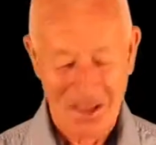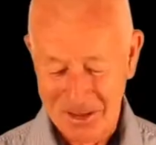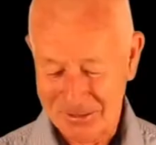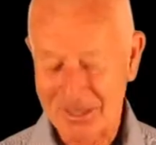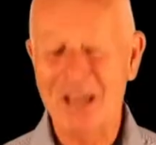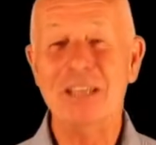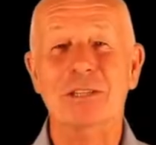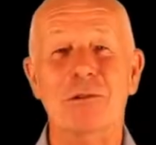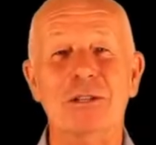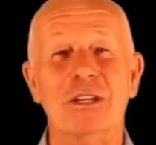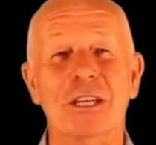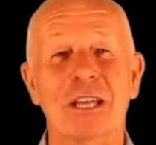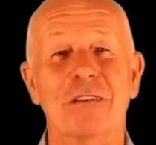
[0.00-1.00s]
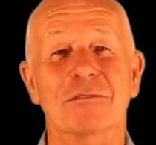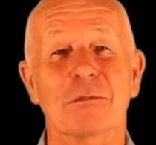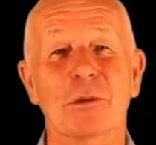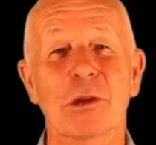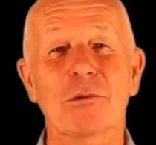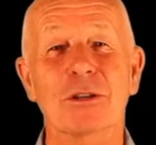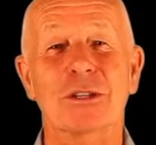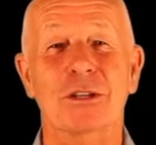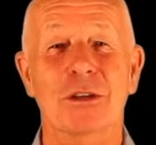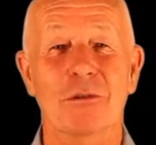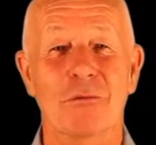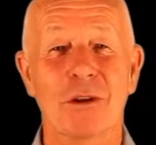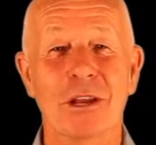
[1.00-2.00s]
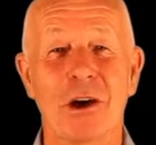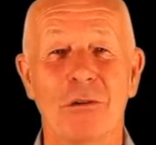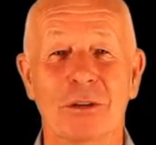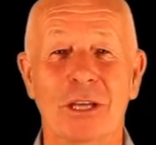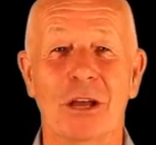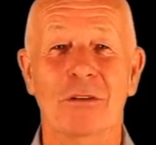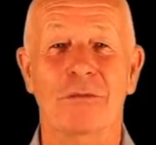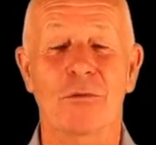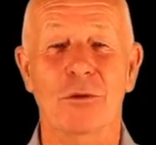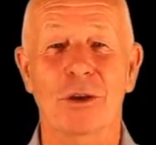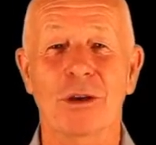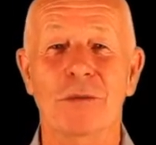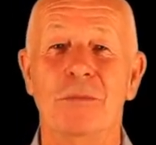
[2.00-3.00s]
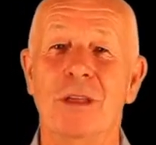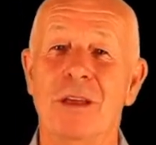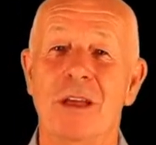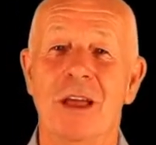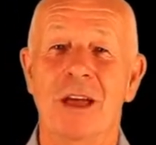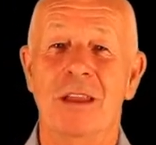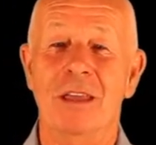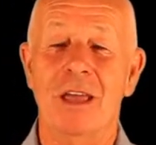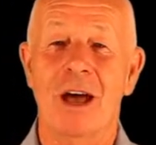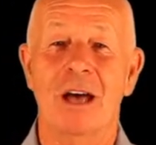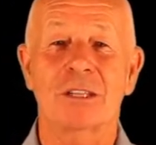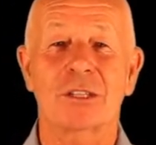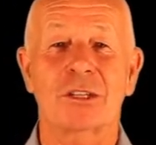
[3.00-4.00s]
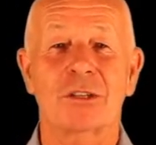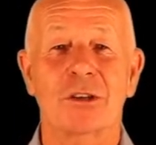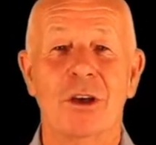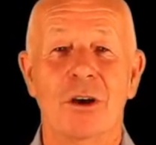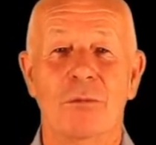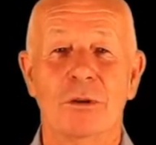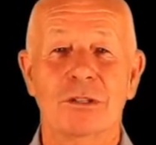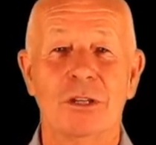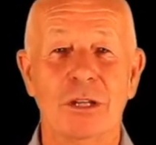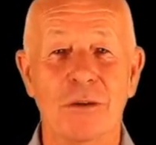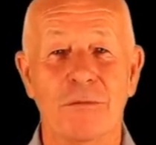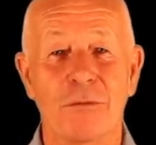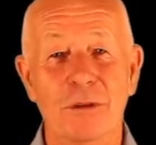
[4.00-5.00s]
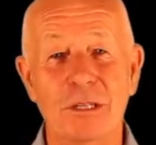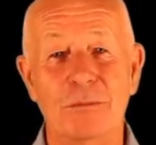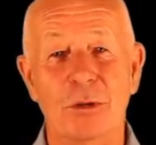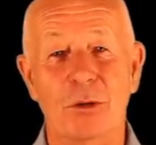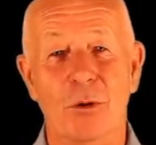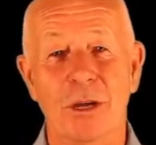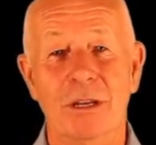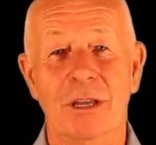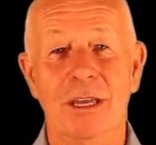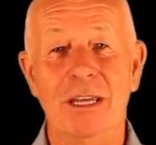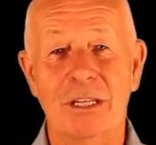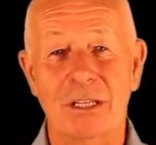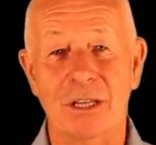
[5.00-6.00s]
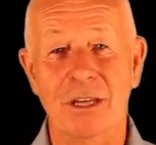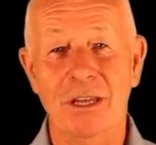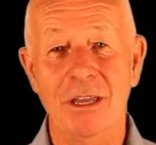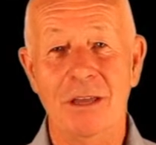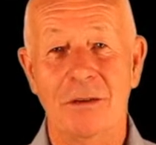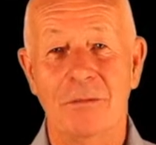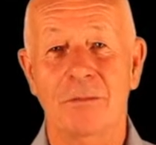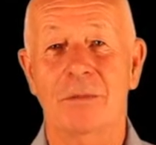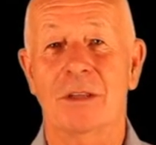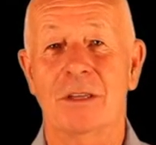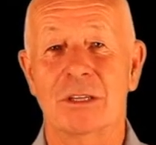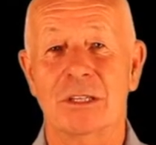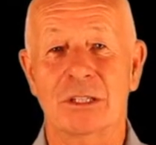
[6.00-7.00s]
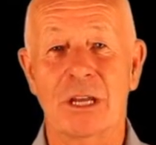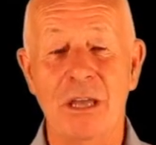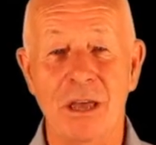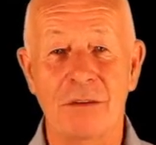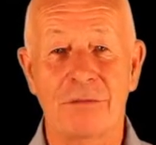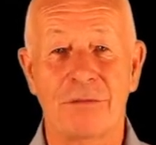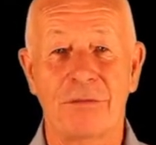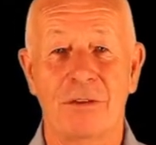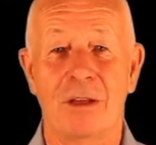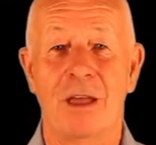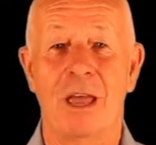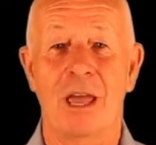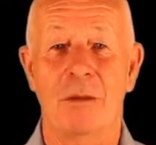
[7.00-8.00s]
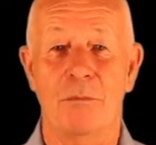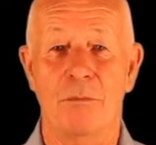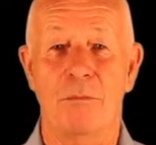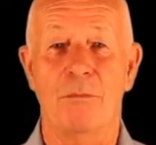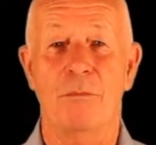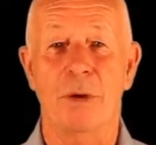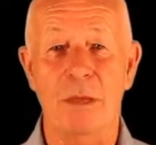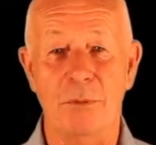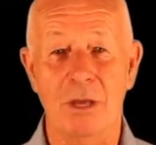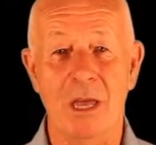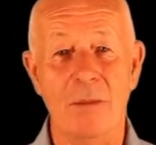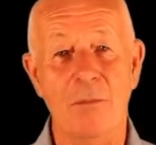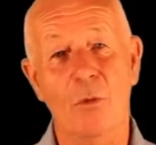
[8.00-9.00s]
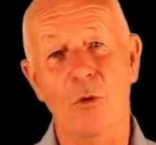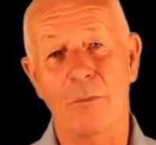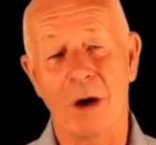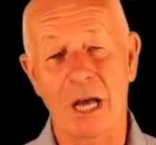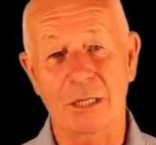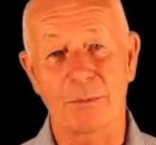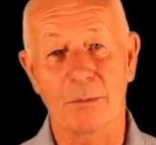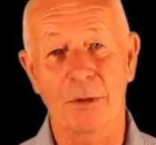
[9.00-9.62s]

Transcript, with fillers: Today's question comes from Lewis in Reno in California and he asks, what's the difference between EC, CF and ppm or parts per